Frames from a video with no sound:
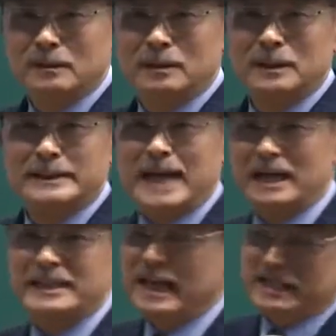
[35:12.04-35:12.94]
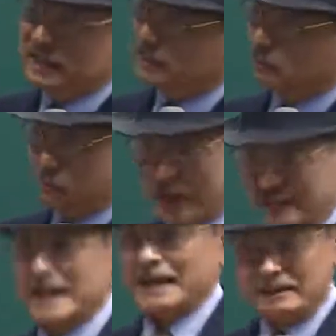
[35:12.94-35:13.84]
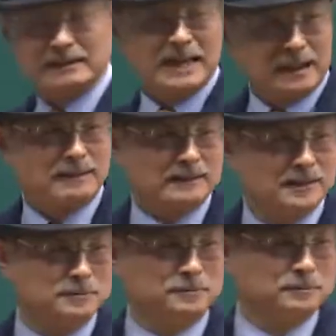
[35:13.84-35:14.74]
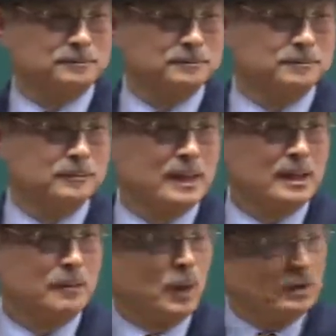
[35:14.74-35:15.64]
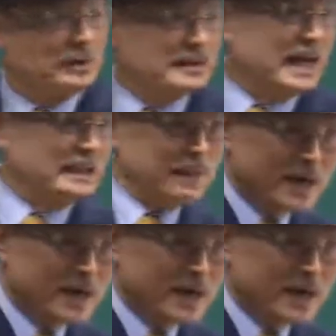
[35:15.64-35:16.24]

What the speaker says: Again, we don't seek our own gains. The success of